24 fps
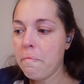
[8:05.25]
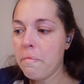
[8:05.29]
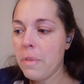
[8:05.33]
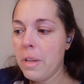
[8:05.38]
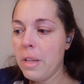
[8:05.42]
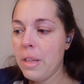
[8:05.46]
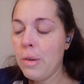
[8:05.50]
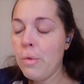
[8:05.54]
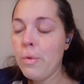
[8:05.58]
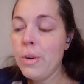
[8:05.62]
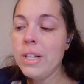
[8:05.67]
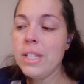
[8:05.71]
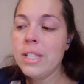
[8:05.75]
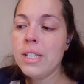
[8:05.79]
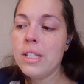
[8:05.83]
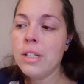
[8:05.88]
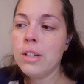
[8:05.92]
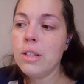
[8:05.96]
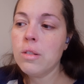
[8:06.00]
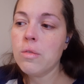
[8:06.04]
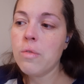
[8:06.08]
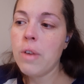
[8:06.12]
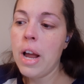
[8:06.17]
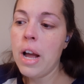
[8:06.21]
The one
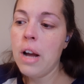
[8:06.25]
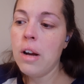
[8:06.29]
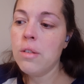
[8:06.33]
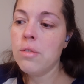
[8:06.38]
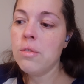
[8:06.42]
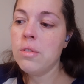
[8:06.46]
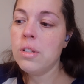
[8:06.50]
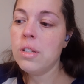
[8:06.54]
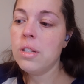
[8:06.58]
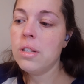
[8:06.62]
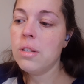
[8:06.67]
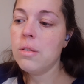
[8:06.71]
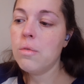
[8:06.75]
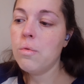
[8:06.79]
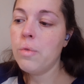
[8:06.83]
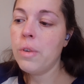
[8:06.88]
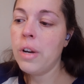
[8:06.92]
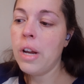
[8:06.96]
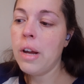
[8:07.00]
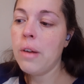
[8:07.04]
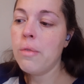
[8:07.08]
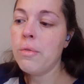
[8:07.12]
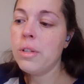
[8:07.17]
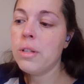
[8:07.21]
still around when
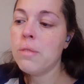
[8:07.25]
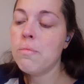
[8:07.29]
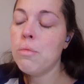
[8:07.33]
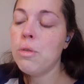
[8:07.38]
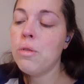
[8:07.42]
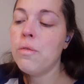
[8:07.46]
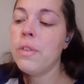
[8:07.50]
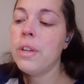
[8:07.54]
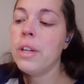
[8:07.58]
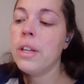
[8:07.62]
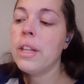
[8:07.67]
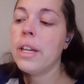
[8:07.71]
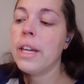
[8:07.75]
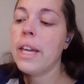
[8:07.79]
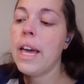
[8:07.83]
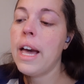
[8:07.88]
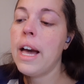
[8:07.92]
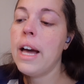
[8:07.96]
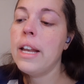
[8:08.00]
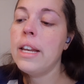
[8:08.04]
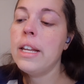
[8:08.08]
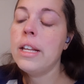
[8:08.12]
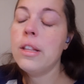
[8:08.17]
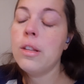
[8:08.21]
I was moving the
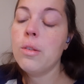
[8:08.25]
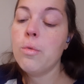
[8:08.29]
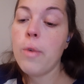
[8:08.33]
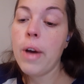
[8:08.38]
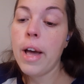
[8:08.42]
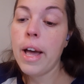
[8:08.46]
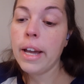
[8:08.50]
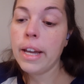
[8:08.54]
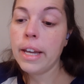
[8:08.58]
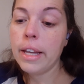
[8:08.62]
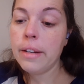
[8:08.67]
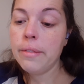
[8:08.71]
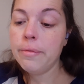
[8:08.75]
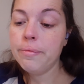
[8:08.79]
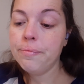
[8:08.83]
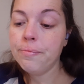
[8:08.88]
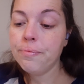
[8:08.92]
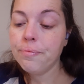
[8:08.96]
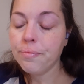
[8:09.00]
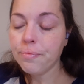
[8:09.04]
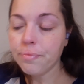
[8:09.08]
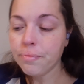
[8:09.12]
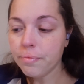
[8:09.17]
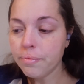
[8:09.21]
cat in the wagon,
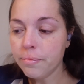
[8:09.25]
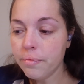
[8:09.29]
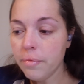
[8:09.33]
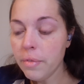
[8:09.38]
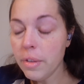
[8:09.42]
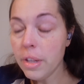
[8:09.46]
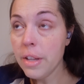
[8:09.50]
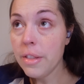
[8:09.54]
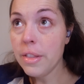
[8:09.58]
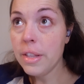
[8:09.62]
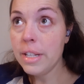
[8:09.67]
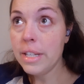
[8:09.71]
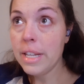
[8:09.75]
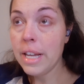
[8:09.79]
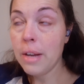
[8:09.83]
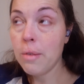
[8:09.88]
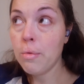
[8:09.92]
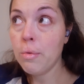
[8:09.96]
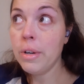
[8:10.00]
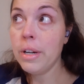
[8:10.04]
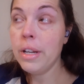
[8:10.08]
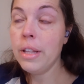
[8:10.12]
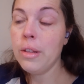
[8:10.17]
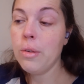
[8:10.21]
the dead
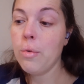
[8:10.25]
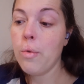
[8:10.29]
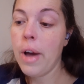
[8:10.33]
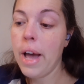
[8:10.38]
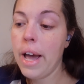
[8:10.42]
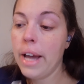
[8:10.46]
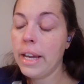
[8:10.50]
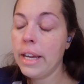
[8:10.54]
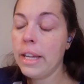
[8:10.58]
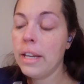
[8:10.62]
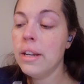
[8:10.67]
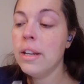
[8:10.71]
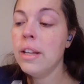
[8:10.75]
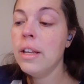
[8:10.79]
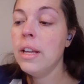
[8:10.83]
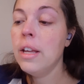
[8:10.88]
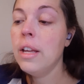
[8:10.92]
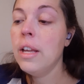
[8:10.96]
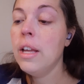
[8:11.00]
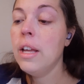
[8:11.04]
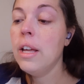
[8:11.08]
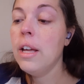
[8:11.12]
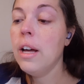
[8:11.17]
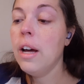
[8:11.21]
one in the wagon,
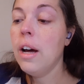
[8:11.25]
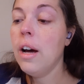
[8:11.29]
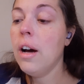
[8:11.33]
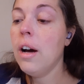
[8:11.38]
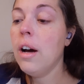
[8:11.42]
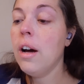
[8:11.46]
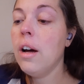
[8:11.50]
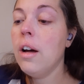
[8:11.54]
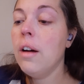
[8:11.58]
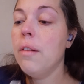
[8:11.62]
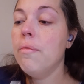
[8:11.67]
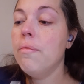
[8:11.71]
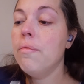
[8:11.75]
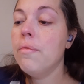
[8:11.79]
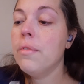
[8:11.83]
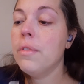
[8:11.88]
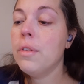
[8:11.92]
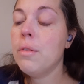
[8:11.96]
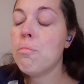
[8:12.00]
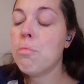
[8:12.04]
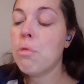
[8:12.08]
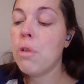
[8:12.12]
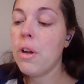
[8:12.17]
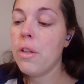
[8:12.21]

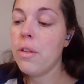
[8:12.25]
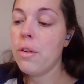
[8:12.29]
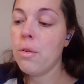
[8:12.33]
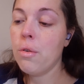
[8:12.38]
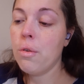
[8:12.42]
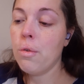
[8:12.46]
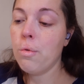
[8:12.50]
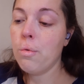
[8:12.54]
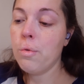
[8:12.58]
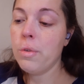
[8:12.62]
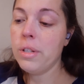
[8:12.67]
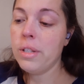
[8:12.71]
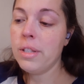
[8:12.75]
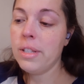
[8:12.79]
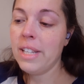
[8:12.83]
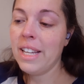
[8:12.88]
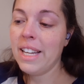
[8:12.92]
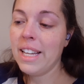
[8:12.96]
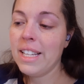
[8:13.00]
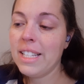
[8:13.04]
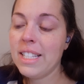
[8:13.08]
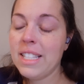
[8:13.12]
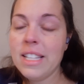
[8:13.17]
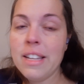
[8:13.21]
the brother was
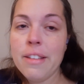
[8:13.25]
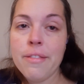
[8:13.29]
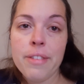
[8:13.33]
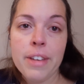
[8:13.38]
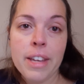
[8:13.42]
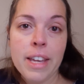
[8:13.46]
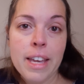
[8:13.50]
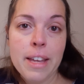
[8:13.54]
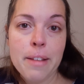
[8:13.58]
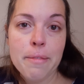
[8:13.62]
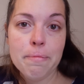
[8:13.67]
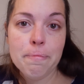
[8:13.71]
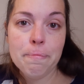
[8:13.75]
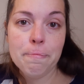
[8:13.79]
like sniffing it.